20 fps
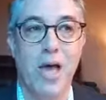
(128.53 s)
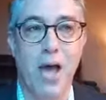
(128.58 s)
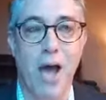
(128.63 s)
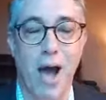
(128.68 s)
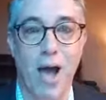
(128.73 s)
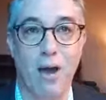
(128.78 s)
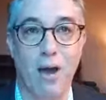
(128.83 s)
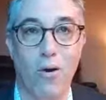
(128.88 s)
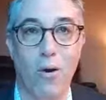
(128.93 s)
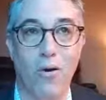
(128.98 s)

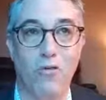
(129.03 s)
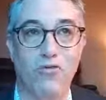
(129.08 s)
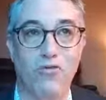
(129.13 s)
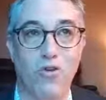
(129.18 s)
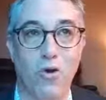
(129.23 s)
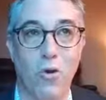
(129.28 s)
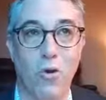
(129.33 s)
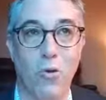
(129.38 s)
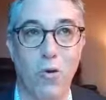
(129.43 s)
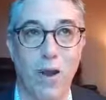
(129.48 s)
I
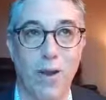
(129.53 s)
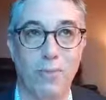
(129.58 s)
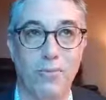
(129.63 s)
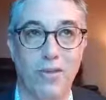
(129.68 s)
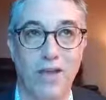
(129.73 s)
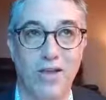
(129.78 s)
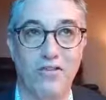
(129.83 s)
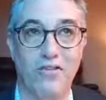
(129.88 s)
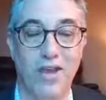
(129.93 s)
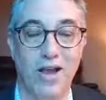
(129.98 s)
also am
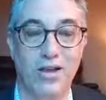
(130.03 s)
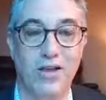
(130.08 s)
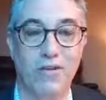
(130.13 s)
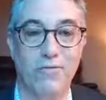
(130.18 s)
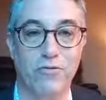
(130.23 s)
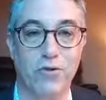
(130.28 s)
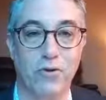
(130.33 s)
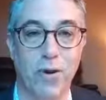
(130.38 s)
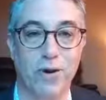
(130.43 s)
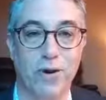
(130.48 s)
the
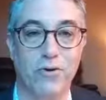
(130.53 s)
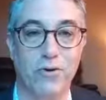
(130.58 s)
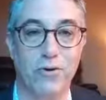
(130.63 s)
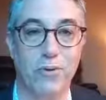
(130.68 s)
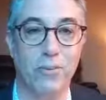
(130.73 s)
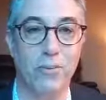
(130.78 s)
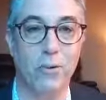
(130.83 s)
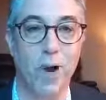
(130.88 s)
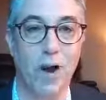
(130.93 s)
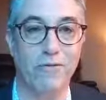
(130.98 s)
executive director of the
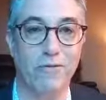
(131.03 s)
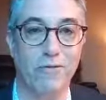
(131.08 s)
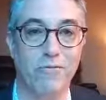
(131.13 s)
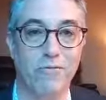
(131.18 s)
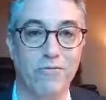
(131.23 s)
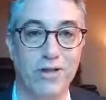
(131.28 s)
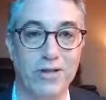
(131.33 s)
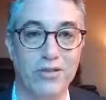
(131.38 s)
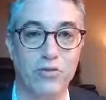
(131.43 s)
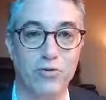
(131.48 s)
Private
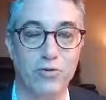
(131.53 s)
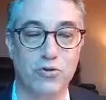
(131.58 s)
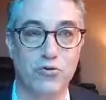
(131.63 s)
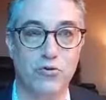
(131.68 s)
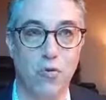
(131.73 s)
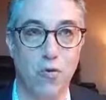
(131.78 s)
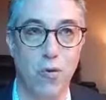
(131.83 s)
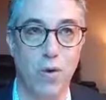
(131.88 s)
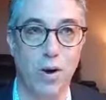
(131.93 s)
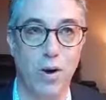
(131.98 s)
Investors
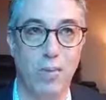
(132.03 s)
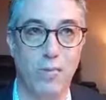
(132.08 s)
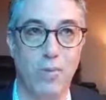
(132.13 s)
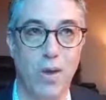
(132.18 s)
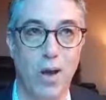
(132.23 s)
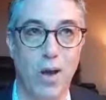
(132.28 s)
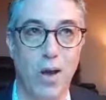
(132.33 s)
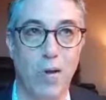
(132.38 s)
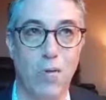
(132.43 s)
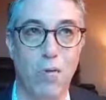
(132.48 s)
Forum.
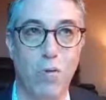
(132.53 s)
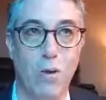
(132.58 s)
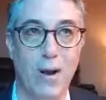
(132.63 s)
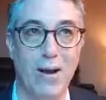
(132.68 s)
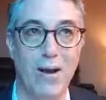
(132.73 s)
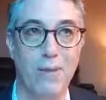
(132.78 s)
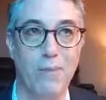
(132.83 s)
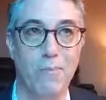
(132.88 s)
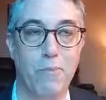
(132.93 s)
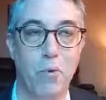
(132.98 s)
Uh,
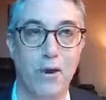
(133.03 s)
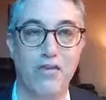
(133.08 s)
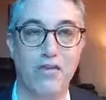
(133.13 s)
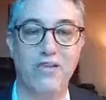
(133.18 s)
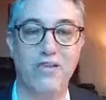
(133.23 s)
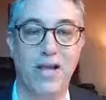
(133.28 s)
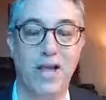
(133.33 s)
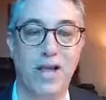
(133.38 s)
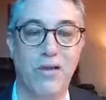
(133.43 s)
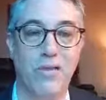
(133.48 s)
we bring
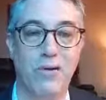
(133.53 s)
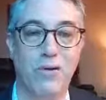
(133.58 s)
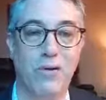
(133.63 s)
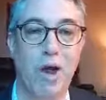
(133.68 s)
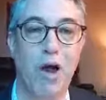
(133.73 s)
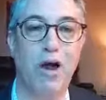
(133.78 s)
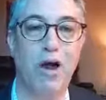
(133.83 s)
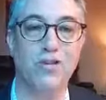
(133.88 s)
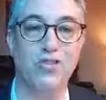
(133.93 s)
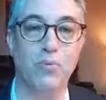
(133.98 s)
together
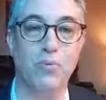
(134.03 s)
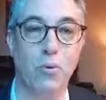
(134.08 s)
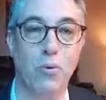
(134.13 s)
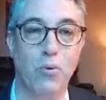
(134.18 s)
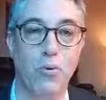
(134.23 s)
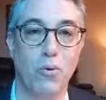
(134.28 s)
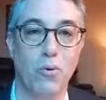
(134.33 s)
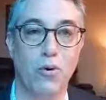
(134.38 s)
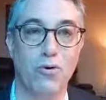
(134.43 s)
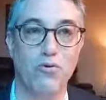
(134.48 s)

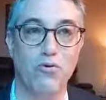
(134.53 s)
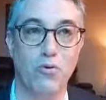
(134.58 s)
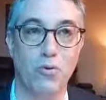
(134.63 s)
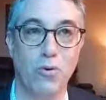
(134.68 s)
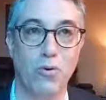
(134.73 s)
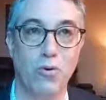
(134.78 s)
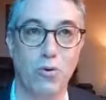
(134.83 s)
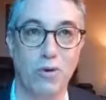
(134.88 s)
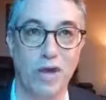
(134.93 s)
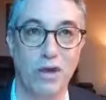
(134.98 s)
entrepreneurs who are
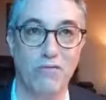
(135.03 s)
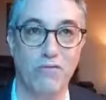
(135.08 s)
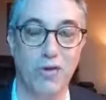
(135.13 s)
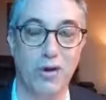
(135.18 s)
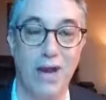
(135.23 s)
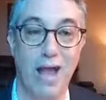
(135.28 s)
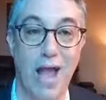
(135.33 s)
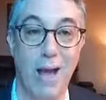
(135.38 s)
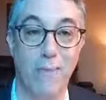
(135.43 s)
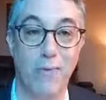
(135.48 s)
looking for
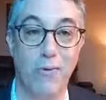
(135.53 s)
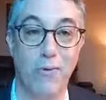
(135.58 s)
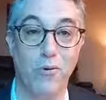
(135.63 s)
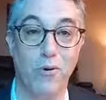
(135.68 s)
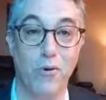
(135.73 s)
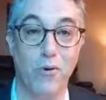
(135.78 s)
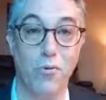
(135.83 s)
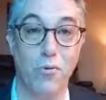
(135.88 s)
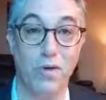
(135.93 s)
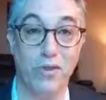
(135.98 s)

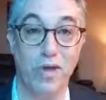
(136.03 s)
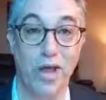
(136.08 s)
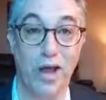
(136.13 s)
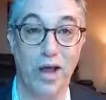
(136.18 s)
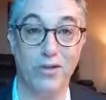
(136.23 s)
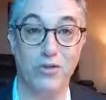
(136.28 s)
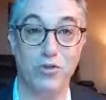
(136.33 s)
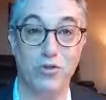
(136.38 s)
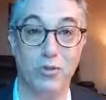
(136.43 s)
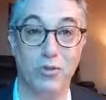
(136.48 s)
capital with
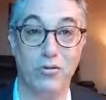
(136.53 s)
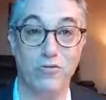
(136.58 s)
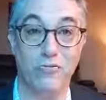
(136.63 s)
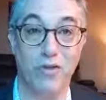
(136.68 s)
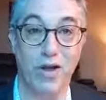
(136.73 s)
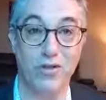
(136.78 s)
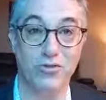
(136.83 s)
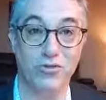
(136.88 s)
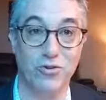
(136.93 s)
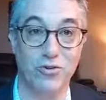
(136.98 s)
angel
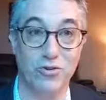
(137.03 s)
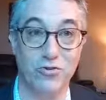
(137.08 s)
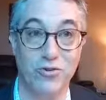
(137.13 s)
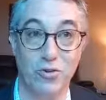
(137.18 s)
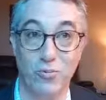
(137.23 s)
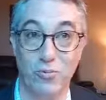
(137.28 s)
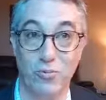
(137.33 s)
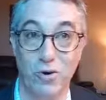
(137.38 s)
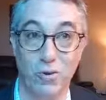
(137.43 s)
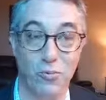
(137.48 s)
investors,
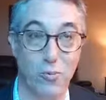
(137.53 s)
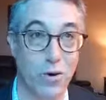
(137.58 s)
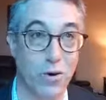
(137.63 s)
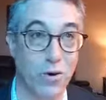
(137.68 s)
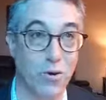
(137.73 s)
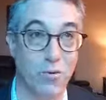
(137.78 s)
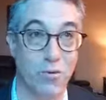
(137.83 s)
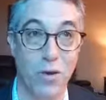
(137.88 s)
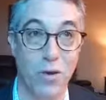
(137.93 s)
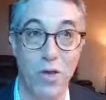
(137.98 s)
and we
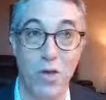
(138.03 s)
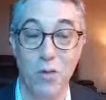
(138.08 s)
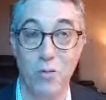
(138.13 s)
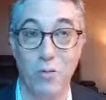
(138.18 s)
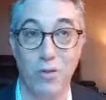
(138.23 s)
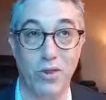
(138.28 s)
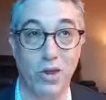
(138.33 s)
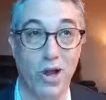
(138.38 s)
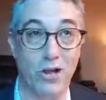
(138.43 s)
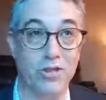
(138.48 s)
work
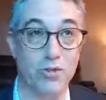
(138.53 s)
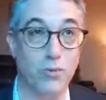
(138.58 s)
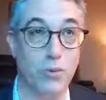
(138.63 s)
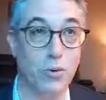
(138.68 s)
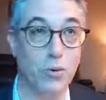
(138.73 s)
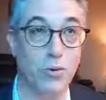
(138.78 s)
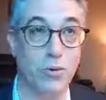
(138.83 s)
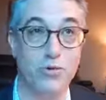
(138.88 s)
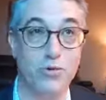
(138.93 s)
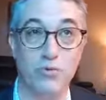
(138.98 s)
with
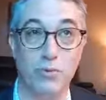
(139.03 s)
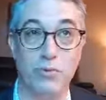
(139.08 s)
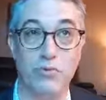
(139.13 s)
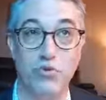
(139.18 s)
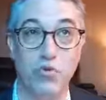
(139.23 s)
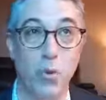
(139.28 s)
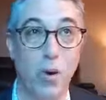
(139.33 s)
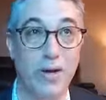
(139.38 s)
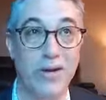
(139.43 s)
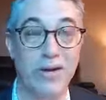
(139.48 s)
entrepreneurs from
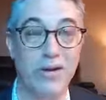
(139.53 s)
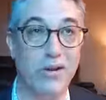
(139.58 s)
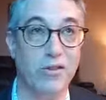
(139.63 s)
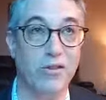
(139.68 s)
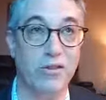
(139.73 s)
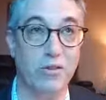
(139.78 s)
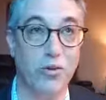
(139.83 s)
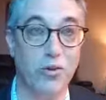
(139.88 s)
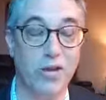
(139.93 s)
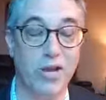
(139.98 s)
20 to
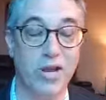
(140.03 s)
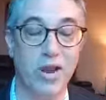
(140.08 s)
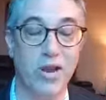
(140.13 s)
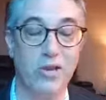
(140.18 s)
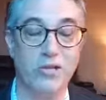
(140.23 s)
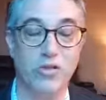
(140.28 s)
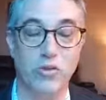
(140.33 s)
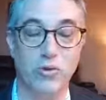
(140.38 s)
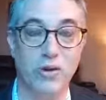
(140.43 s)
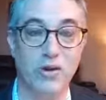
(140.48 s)
30
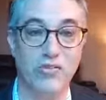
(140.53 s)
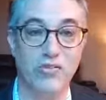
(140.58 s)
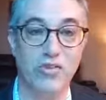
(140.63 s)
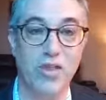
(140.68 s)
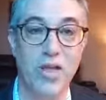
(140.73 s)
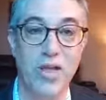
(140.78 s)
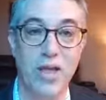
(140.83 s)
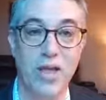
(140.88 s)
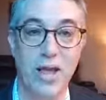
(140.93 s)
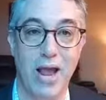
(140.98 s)
countries
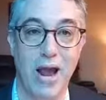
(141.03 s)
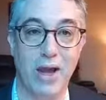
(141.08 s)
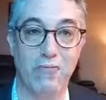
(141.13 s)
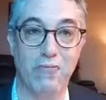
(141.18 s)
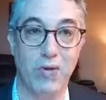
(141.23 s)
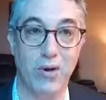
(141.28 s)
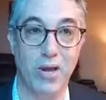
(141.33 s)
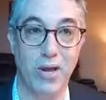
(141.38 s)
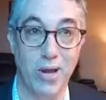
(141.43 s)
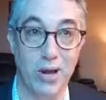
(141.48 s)

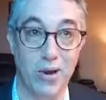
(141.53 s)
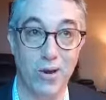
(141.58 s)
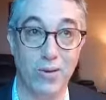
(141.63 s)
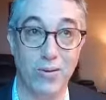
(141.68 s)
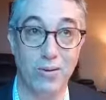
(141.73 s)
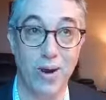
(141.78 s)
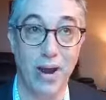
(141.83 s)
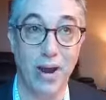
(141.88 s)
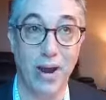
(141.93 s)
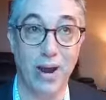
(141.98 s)
every
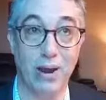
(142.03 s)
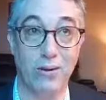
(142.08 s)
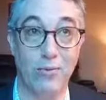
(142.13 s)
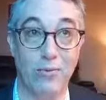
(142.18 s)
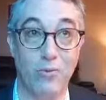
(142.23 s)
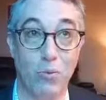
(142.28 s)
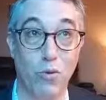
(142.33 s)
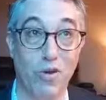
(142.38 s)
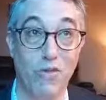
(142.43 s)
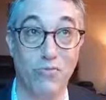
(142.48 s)
year.
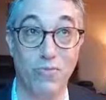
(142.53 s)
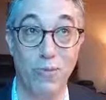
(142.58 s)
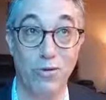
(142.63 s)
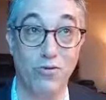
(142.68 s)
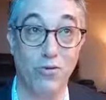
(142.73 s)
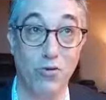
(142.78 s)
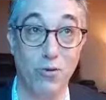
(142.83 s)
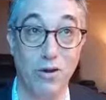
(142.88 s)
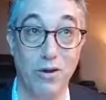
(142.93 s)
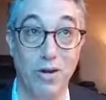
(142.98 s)
And we have been
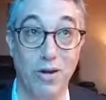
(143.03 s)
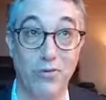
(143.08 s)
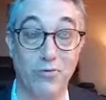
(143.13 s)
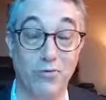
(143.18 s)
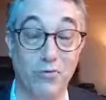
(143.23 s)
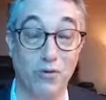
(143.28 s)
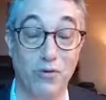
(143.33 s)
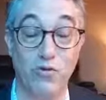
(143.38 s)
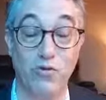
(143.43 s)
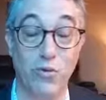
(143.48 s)
doing it
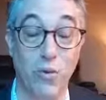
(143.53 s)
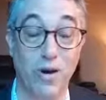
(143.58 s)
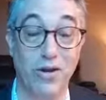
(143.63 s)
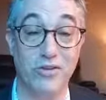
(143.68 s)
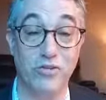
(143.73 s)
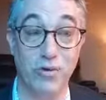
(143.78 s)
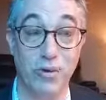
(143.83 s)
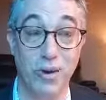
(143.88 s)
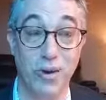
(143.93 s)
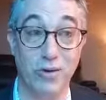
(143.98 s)
for
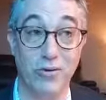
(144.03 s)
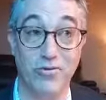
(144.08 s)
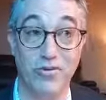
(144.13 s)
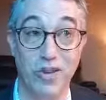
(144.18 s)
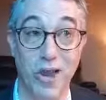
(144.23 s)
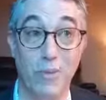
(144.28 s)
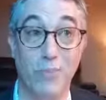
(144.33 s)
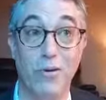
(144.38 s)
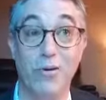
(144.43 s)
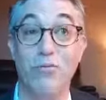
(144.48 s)
22 years, and
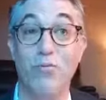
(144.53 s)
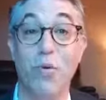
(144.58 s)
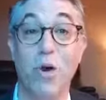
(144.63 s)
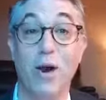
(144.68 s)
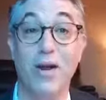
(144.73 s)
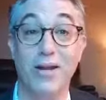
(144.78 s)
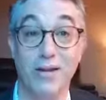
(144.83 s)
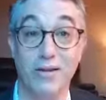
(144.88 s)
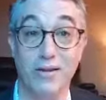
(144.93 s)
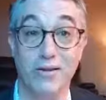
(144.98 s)
I've been
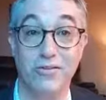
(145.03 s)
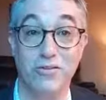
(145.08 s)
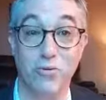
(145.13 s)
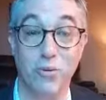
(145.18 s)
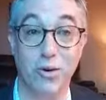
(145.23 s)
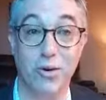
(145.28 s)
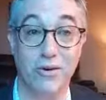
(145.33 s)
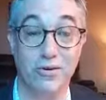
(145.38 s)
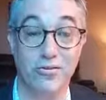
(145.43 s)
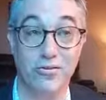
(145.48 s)
running this
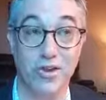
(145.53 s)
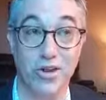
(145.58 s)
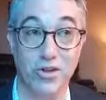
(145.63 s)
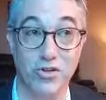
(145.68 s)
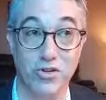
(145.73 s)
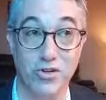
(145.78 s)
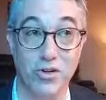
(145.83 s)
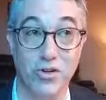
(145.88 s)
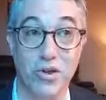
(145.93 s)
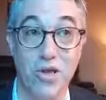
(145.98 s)

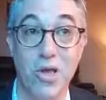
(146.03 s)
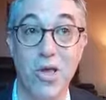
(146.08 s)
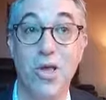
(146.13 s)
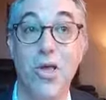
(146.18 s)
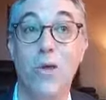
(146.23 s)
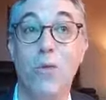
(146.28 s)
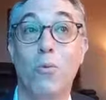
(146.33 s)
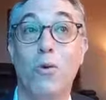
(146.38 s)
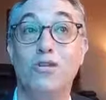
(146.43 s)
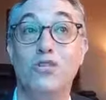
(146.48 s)
organization,
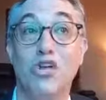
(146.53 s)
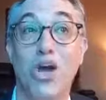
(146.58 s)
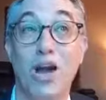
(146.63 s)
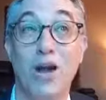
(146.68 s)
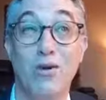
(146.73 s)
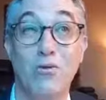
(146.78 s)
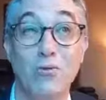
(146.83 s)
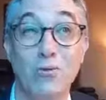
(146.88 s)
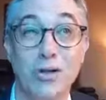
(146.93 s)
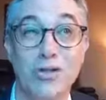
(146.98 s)
which I
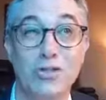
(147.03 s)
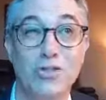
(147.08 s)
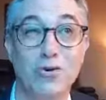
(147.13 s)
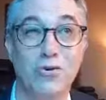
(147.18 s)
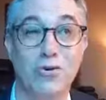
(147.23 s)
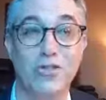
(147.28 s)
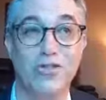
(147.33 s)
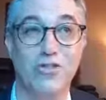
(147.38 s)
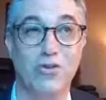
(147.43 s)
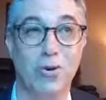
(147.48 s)

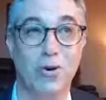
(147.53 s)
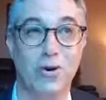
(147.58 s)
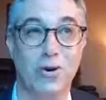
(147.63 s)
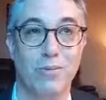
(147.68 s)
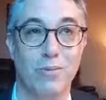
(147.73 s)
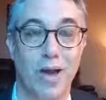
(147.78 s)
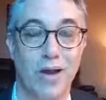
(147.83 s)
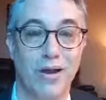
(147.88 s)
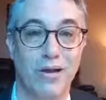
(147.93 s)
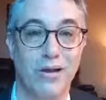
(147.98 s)
originally started
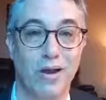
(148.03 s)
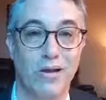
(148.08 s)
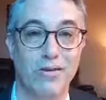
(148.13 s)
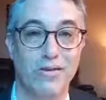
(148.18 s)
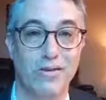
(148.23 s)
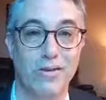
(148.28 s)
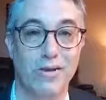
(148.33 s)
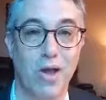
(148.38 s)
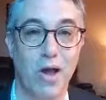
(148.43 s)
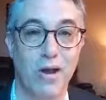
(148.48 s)
back in
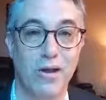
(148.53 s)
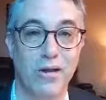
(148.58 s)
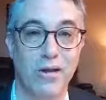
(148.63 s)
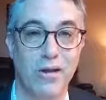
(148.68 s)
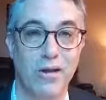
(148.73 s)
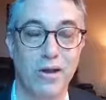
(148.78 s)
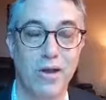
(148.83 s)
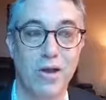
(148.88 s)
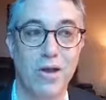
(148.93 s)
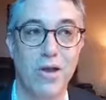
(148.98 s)

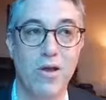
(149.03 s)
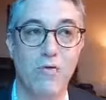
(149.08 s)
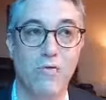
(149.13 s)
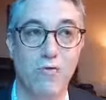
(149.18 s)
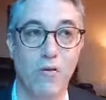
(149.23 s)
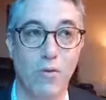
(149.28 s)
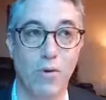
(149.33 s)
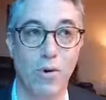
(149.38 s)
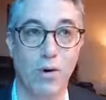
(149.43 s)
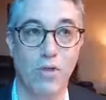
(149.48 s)
1990
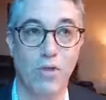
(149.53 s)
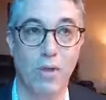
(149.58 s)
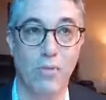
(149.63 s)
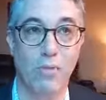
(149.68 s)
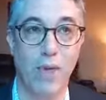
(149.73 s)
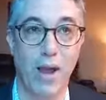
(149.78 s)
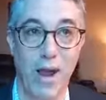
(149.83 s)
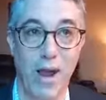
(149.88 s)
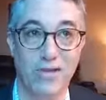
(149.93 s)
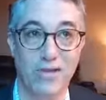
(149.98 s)
for the
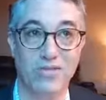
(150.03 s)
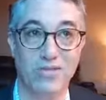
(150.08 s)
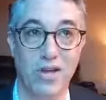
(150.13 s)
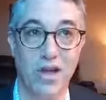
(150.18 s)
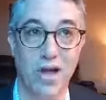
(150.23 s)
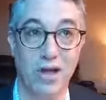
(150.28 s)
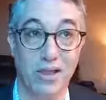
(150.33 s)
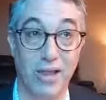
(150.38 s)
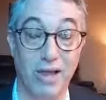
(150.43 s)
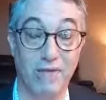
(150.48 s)
past
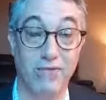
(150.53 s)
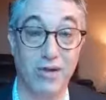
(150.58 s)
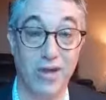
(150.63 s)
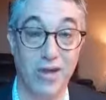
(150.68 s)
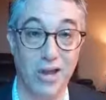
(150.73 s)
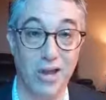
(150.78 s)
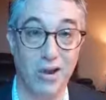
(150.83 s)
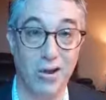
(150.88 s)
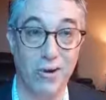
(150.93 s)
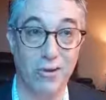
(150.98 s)
11
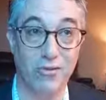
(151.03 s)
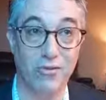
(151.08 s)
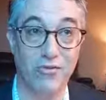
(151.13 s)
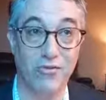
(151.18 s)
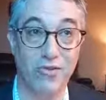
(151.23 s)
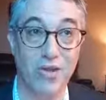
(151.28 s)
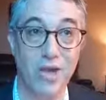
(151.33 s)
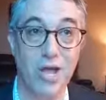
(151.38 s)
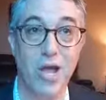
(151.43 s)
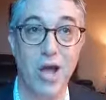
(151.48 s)
years.